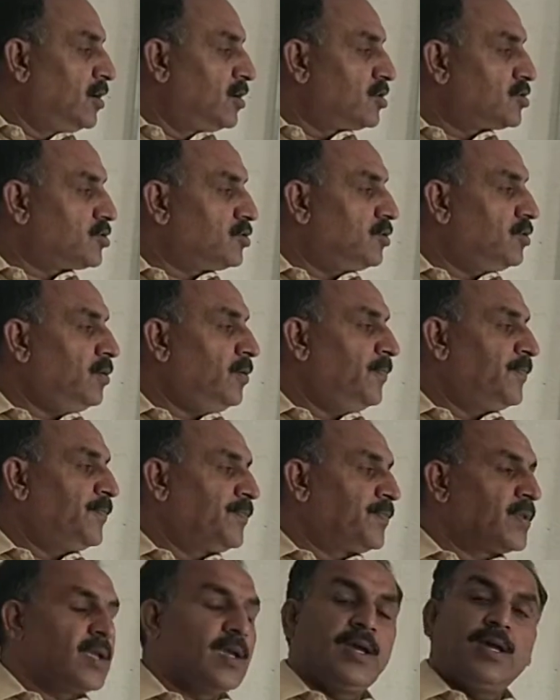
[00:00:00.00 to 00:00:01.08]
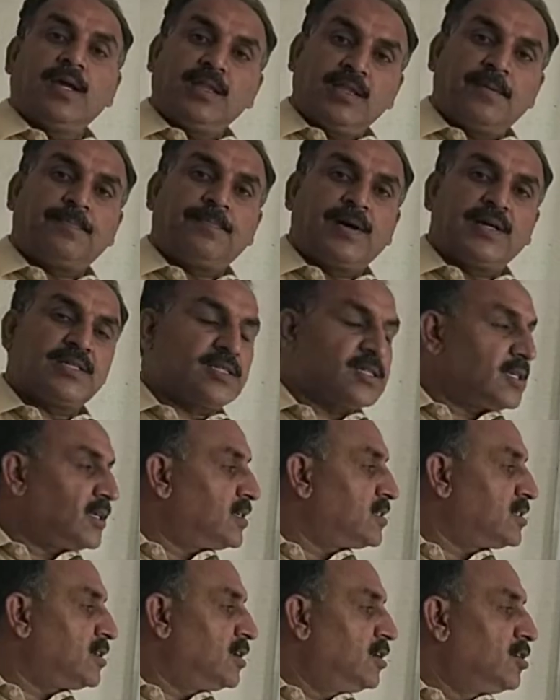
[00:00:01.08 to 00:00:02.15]
so in the past
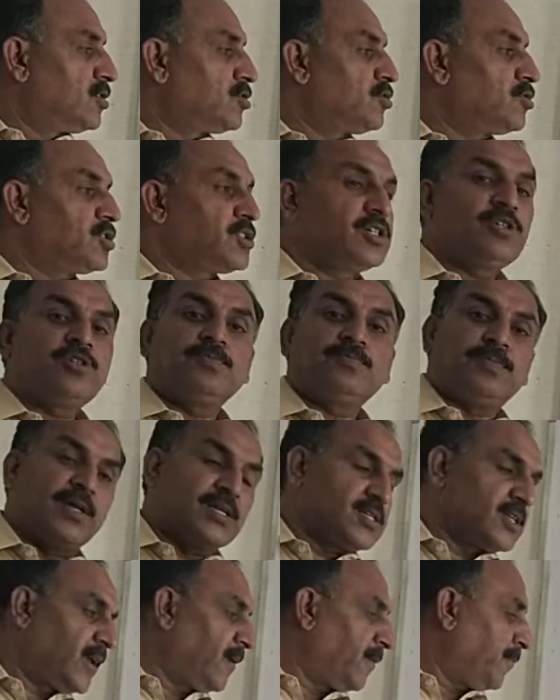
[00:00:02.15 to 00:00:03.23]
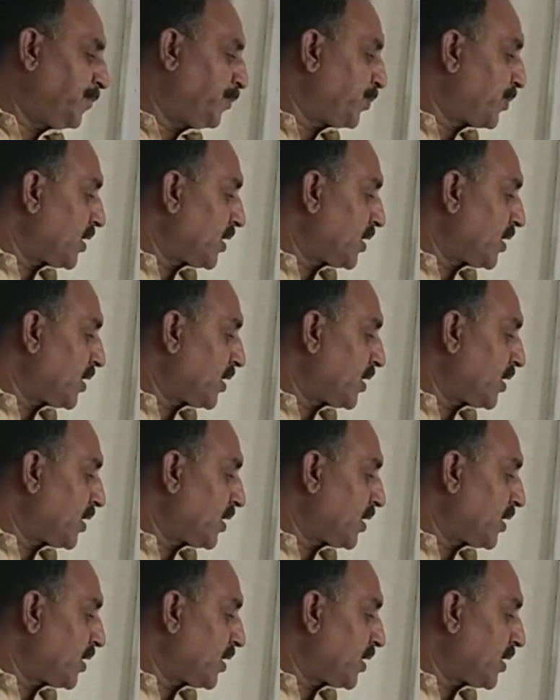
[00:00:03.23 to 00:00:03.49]
tense, so should plus have.